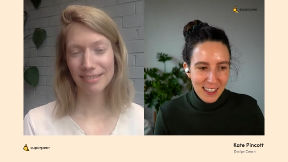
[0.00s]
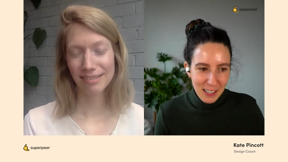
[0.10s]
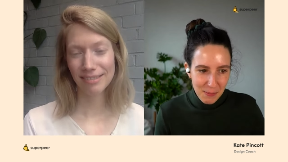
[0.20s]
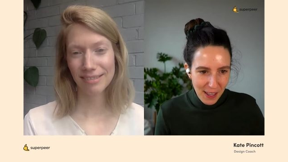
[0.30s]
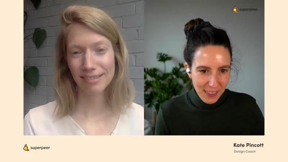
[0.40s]
Speaker 1: and think
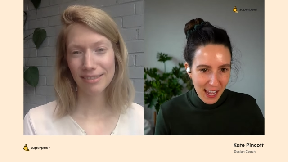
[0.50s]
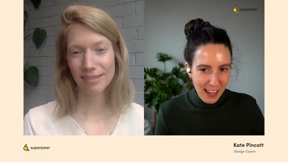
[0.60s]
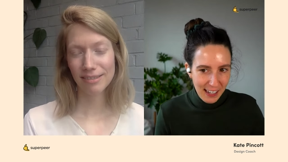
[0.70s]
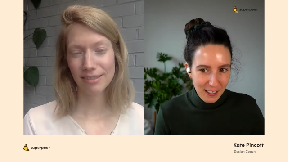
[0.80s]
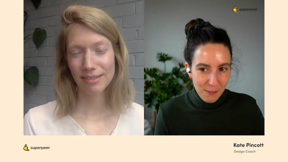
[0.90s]
about
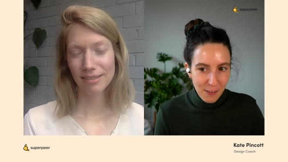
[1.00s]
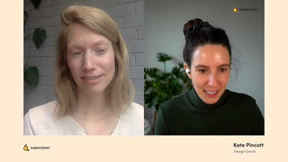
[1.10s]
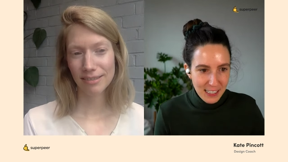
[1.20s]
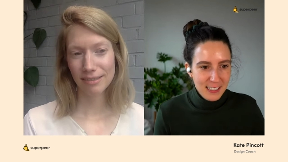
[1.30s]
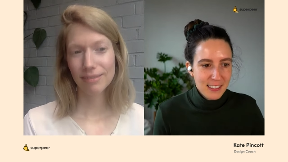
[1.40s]
that and
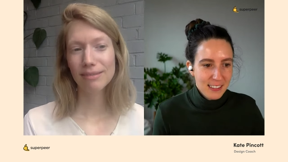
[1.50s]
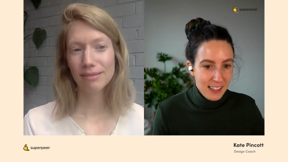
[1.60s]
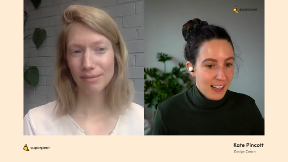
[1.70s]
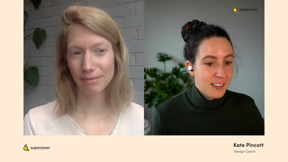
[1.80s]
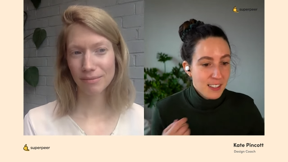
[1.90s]
invest
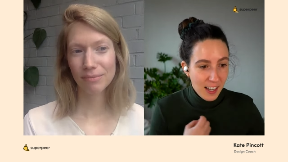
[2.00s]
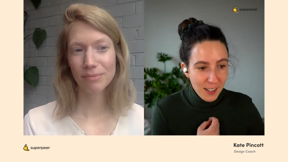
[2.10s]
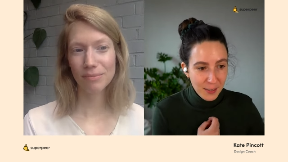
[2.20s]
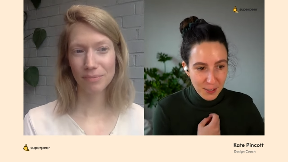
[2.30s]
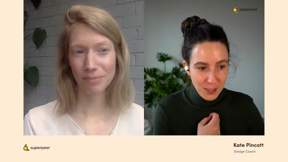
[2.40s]
in
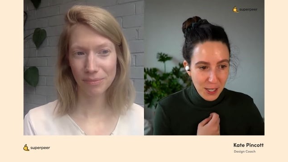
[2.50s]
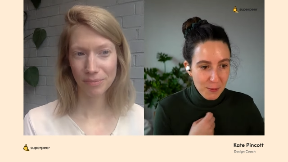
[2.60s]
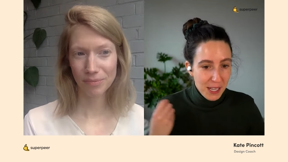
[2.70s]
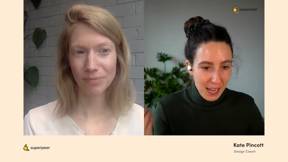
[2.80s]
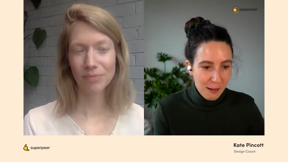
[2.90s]
ourselves so that
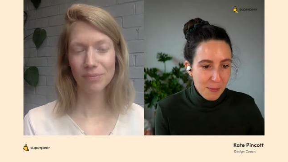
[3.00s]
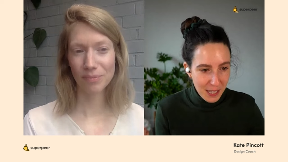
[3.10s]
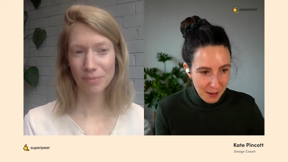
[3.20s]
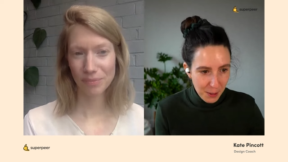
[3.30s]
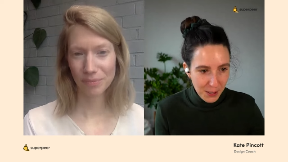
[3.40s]
we can be
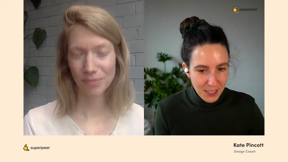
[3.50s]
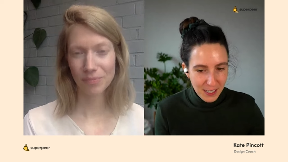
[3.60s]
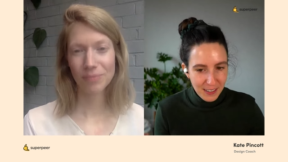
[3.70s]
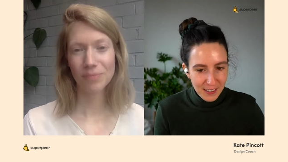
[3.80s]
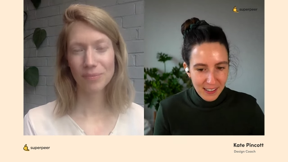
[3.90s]
that
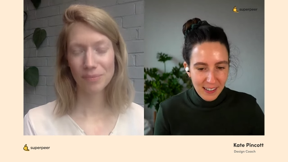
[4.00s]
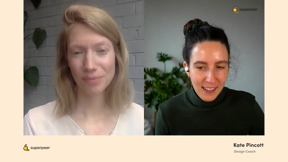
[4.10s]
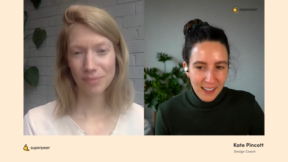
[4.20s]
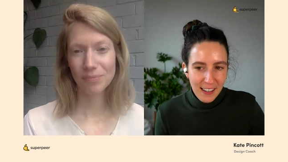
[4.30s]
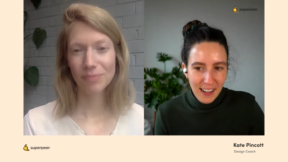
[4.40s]
person.
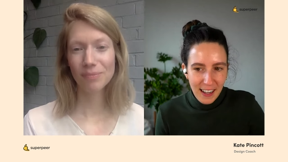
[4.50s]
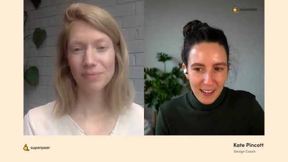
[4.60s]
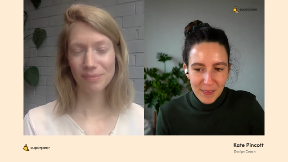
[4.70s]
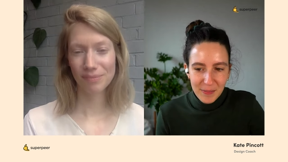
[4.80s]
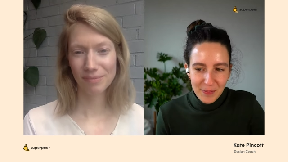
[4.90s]

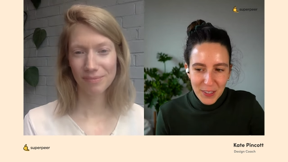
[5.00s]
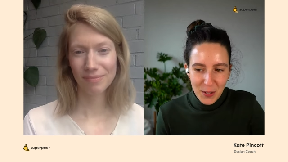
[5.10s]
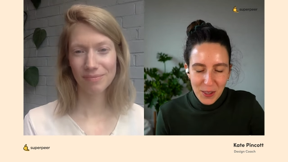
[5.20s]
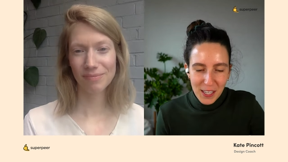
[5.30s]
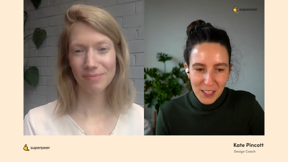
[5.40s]
Um,
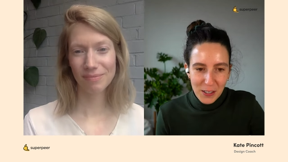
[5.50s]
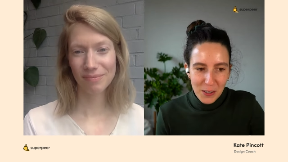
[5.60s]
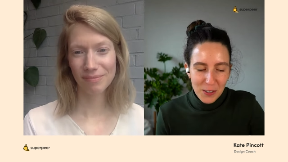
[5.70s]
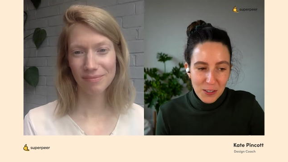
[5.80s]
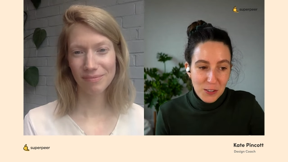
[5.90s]
so thank
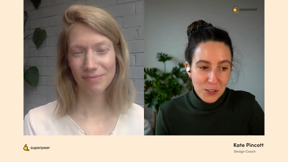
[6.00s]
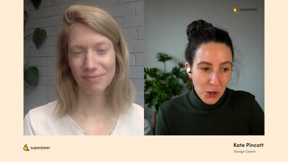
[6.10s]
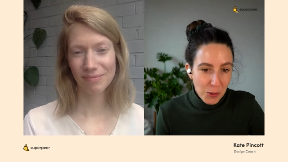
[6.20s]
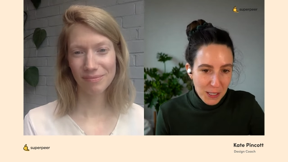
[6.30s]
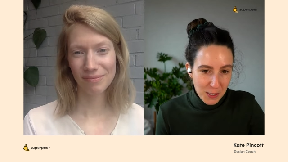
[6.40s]
you
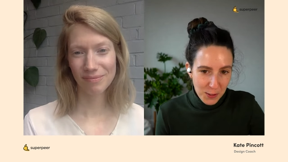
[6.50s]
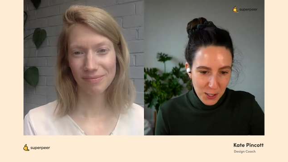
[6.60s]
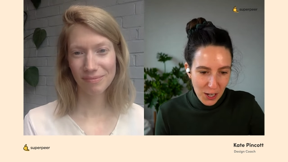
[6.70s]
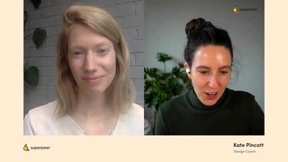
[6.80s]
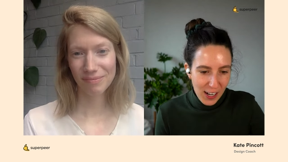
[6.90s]
so much for
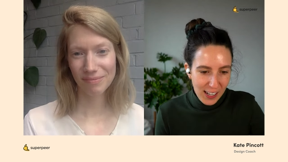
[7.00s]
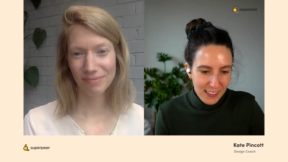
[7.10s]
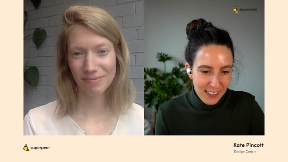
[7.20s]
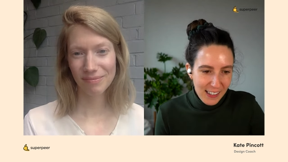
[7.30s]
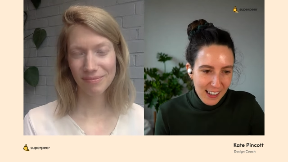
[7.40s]

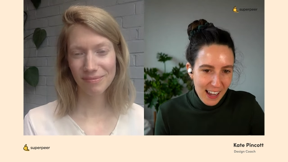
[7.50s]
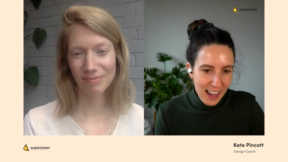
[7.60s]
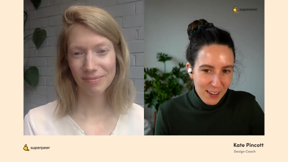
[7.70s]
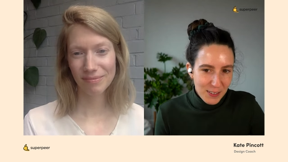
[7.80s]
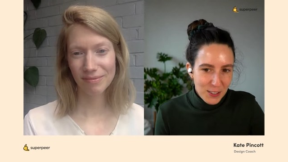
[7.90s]
sharing.
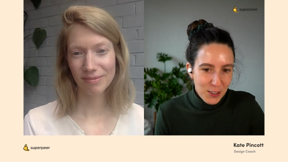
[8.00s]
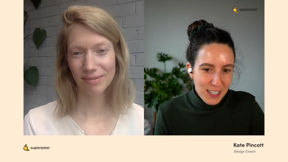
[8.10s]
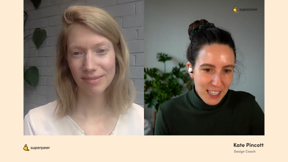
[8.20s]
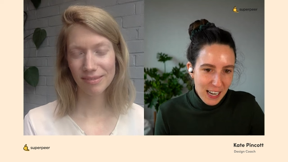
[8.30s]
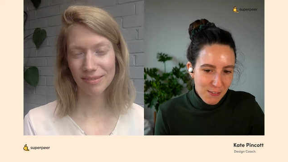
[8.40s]
Uh, it was
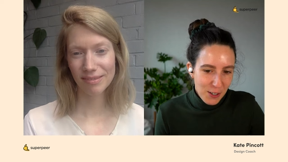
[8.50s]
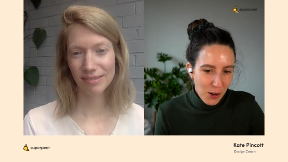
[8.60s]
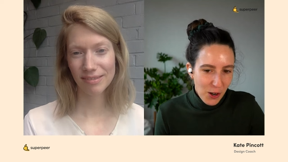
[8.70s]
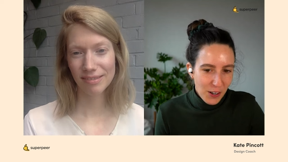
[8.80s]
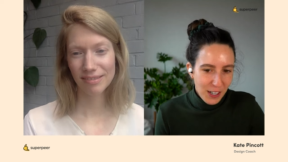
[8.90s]
great to have you
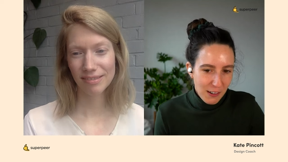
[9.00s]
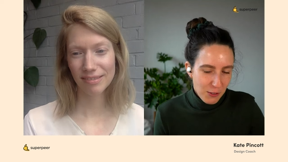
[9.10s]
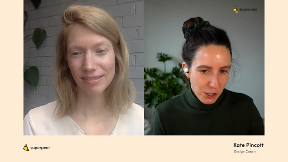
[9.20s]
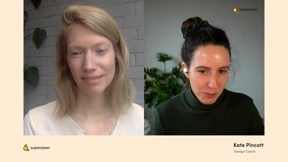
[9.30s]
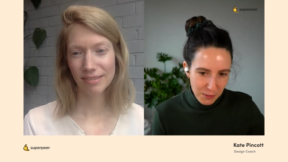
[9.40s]
on.
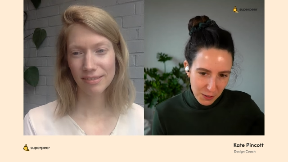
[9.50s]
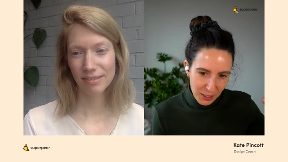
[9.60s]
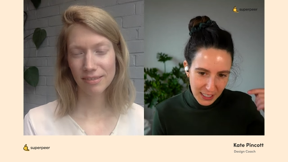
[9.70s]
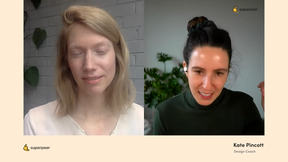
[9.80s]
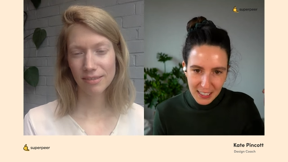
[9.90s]
I've dropped a
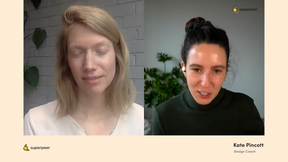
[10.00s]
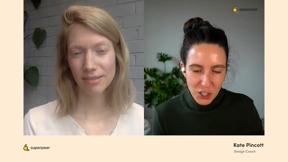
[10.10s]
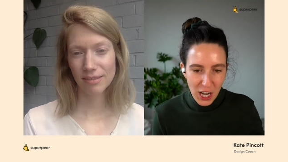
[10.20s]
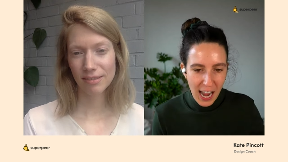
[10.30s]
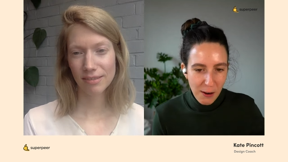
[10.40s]
few links in the
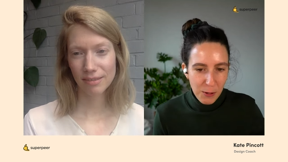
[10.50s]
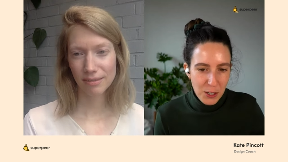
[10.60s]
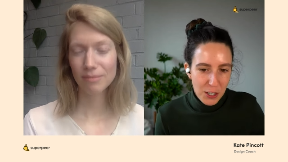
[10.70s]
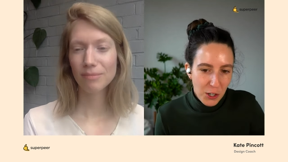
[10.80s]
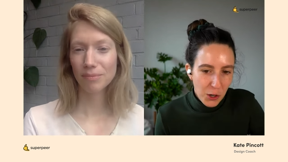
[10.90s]
chat where
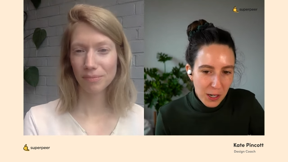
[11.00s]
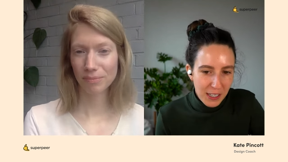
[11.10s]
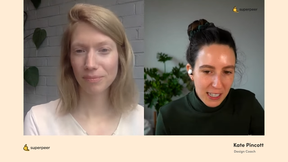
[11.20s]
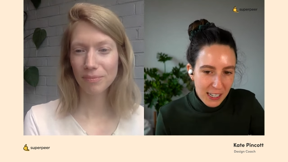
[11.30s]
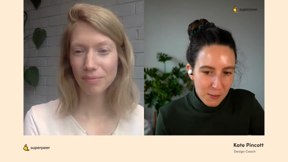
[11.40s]
you can go
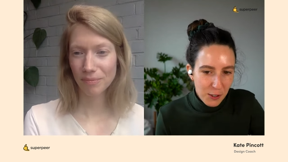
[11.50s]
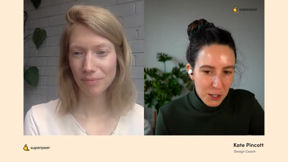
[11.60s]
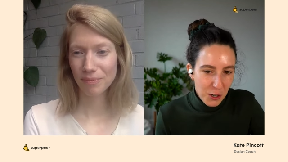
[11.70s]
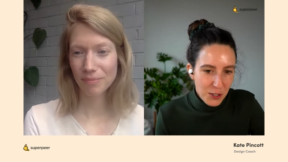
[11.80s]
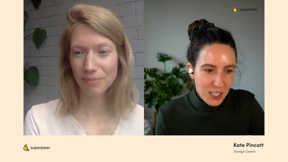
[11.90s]
and get a free
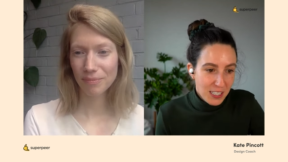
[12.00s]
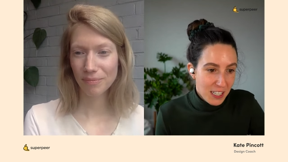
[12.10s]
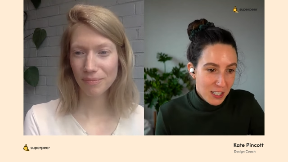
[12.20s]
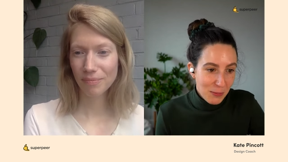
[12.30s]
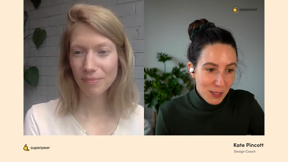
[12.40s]
coaching
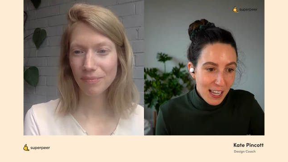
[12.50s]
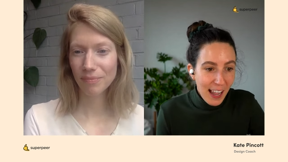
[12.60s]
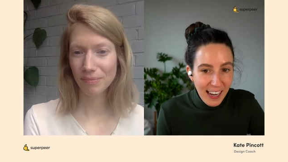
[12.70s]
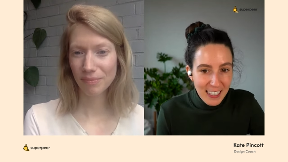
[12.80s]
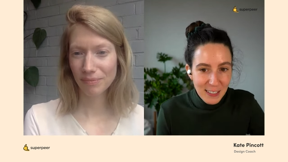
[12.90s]
session with
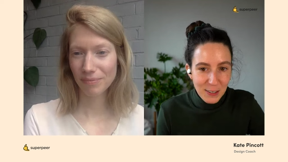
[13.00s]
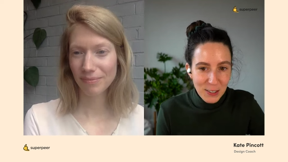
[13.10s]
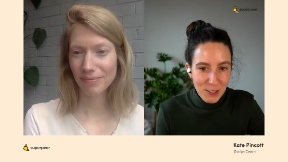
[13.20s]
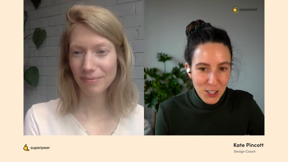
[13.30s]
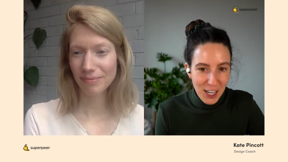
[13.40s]
Kate and
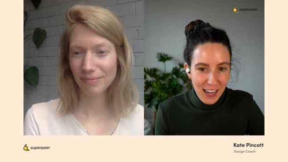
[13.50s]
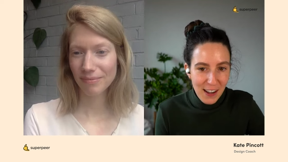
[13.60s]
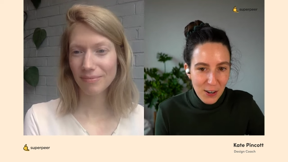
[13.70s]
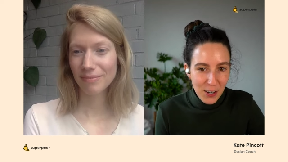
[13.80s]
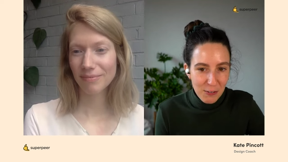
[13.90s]
also check
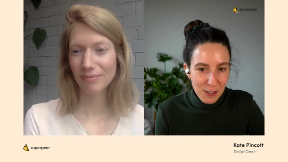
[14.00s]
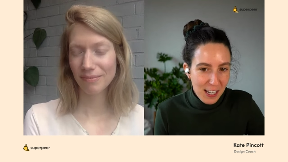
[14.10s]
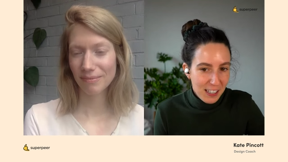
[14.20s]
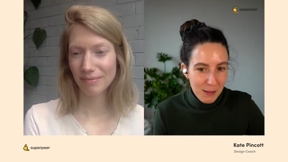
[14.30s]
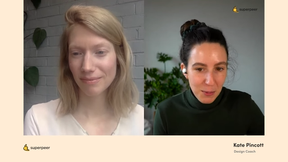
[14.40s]
out her
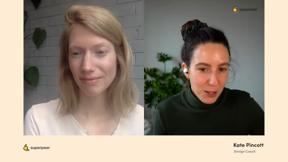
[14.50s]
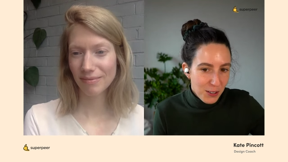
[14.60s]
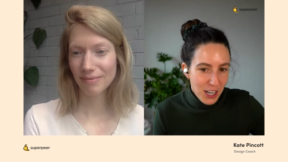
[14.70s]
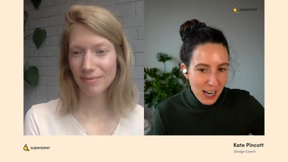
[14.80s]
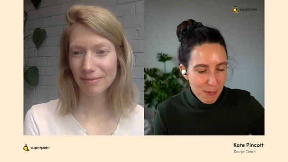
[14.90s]
reality
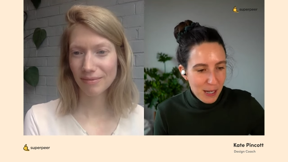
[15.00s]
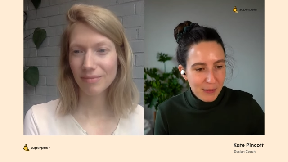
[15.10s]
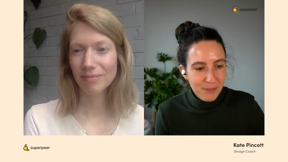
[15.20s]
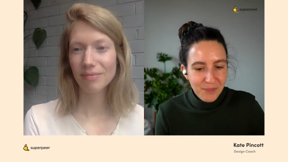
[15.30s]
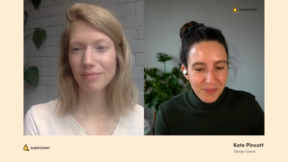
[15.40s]

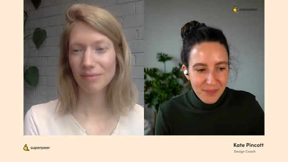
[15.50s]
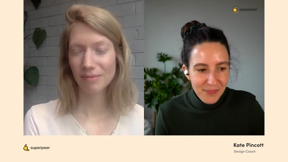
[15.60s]
prototyping.